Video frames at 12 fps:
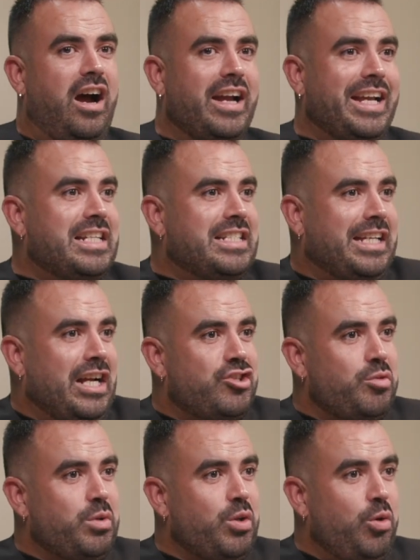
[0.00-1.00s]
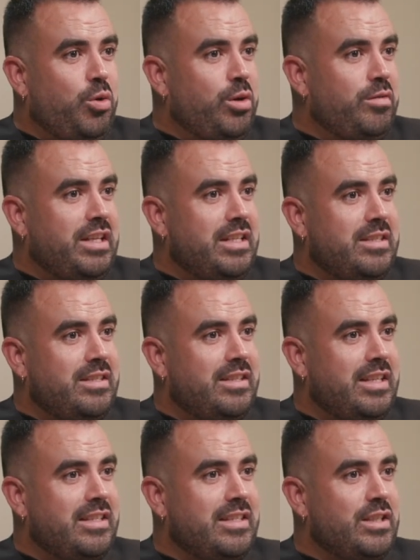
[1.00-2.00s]
I get to catch up with all of these
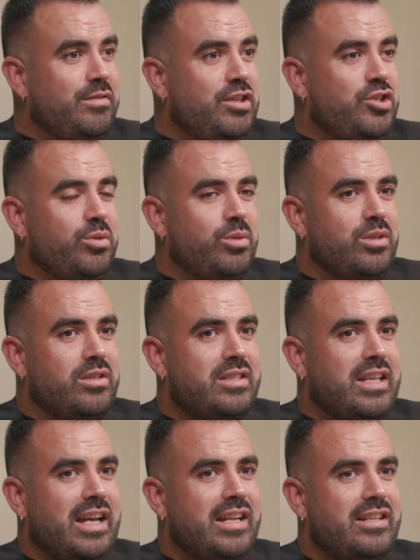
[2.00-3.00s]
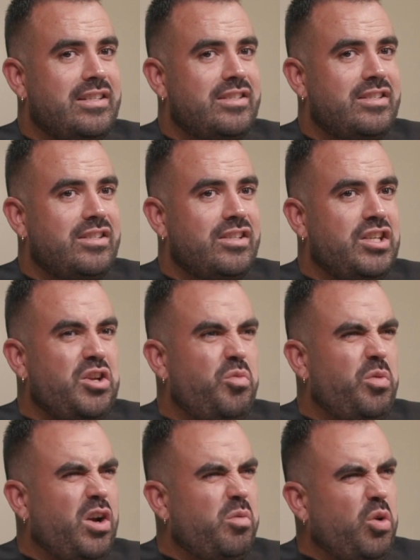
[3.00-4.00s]
individuals, and you know,
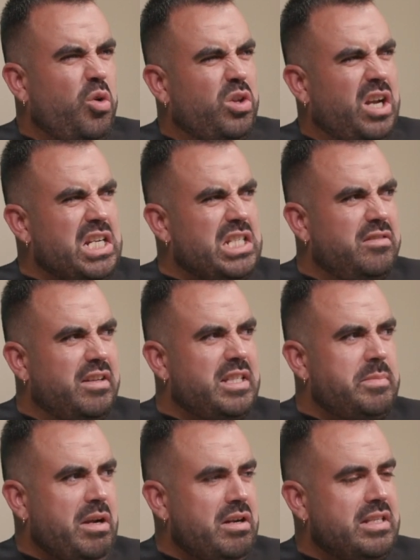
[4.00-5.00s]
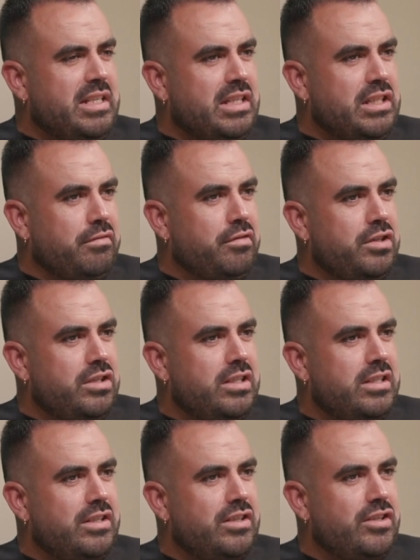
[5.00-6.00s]
we're all kind of experiencing
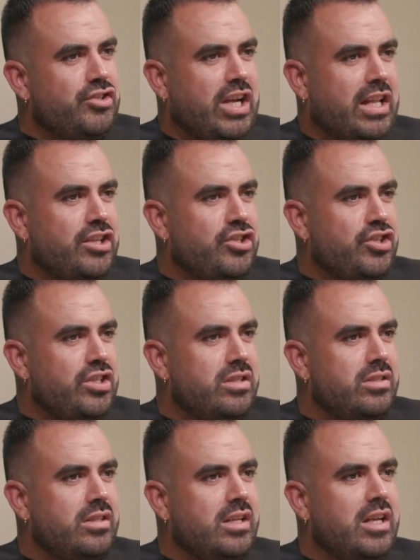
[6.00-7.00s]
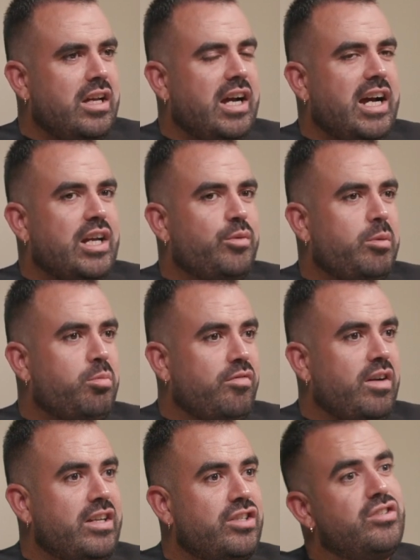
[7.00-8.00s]
different challenges, and we
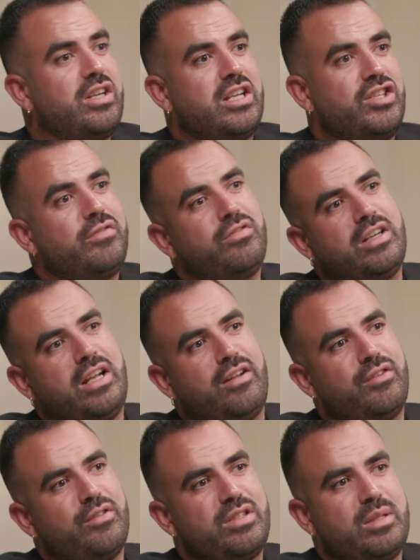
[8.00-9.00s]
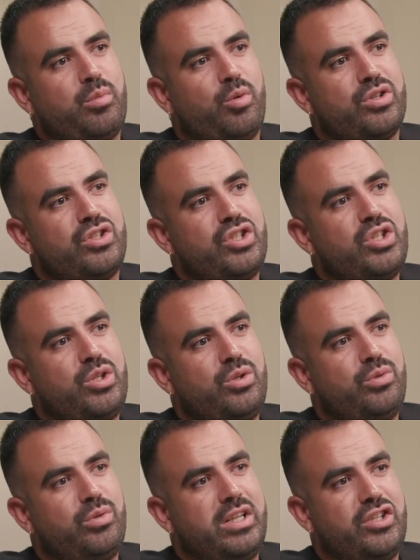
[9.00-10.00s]
provide a different level of support
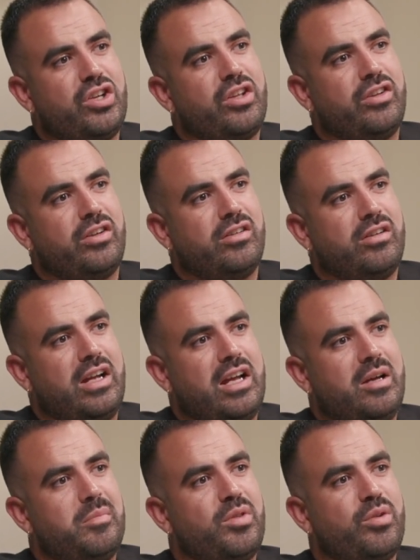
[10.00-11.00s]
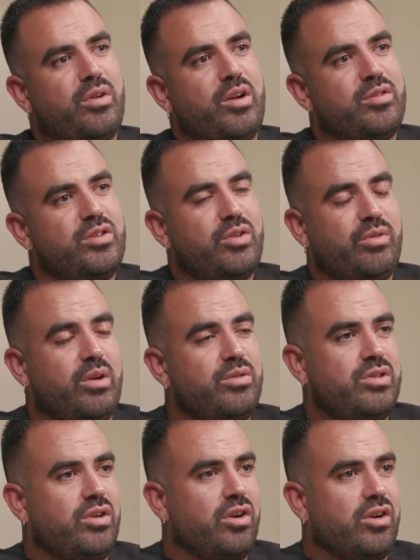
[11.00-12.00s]
to each other
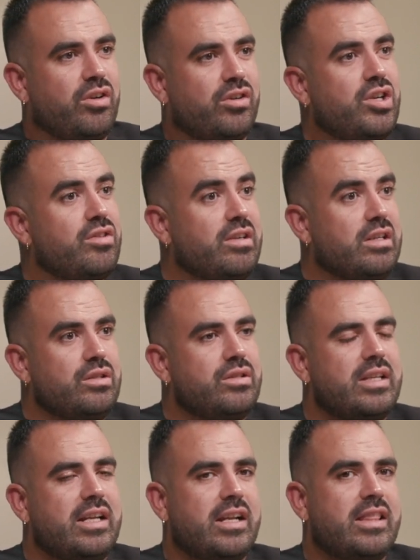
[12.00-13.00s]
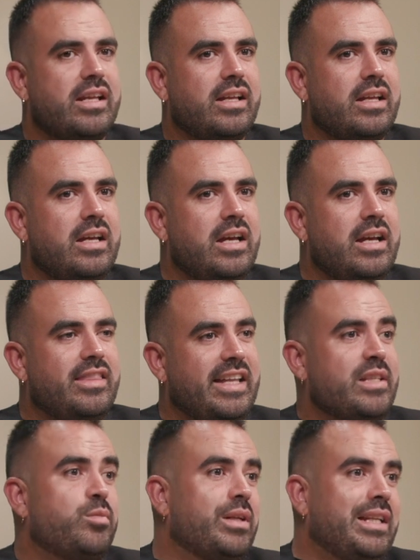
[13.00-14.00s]
throughout our careers. And I think
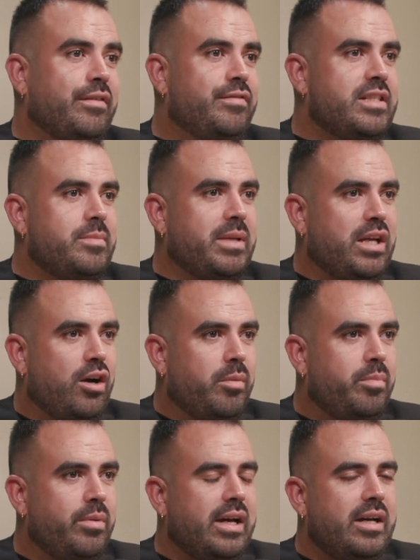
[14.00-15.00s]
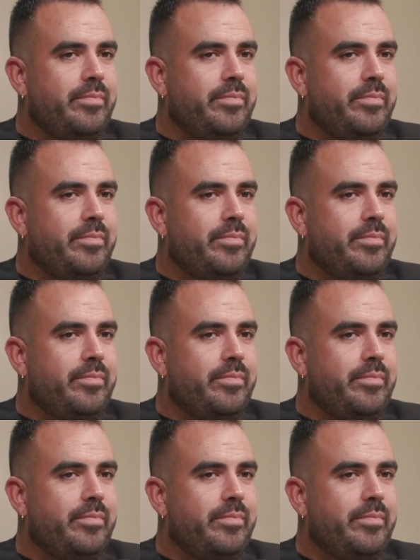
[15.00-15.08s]
that's what lifts me up.